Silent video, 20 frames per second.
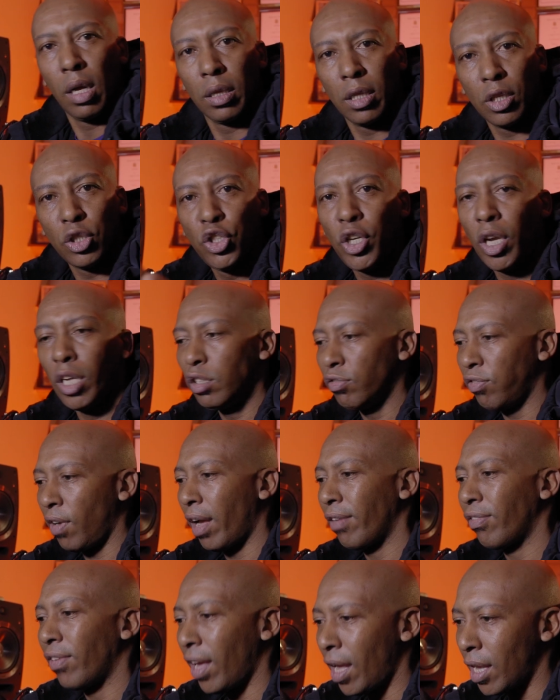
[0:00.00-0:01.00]
The
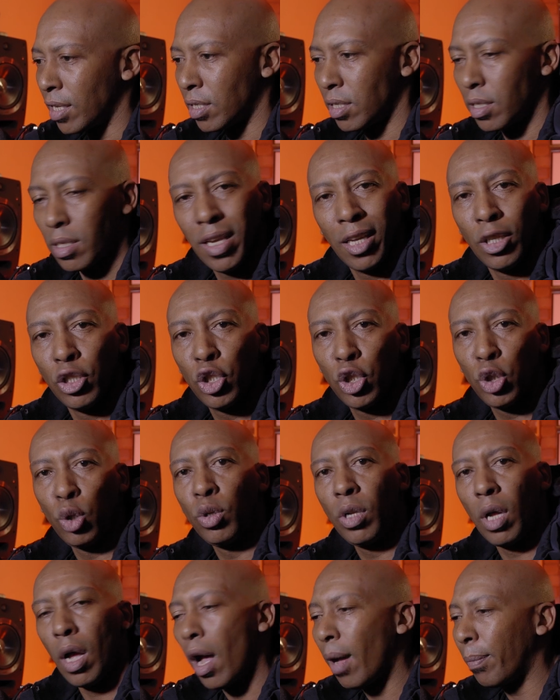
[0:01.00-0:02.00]
GH5S can
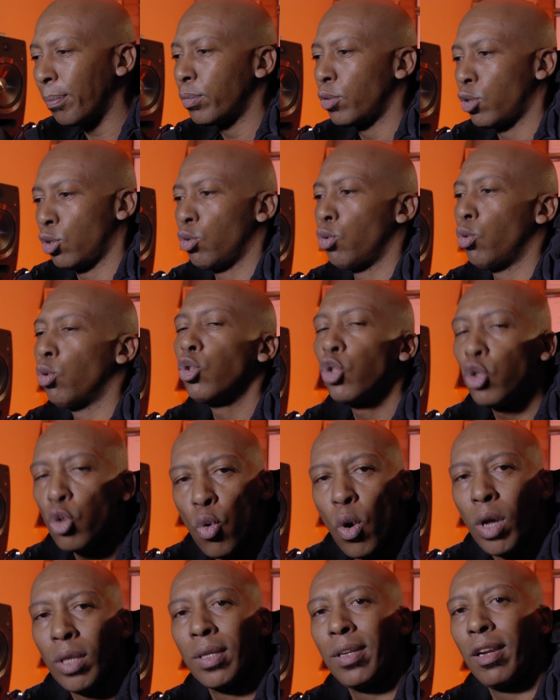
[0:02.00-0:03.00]
shoot up to
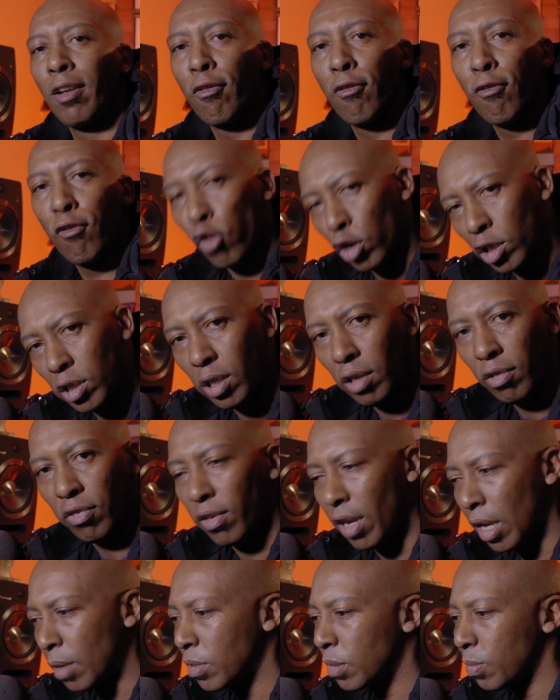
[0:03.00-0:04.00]
240
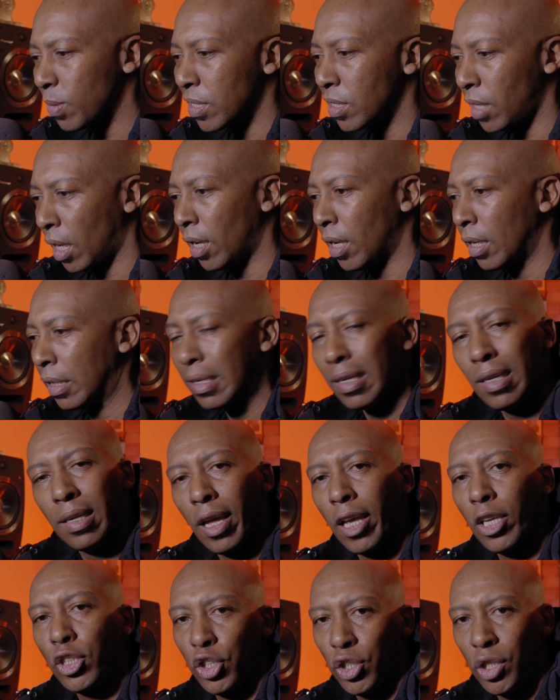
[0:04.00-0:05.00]
frames per second in
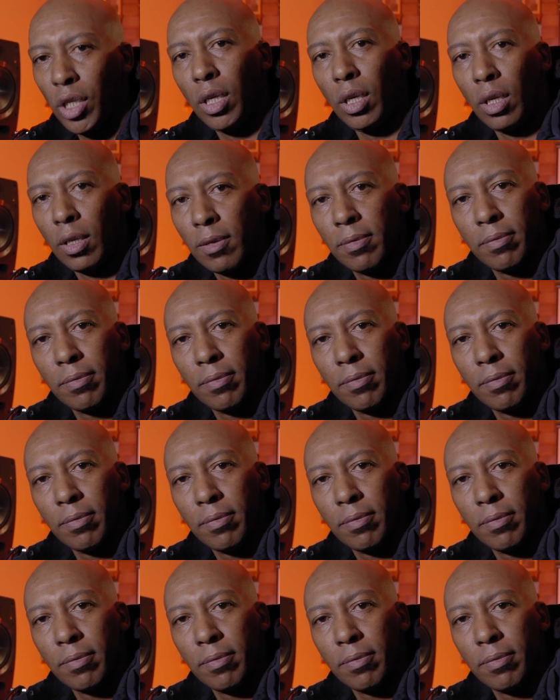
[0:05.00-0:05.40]
HD.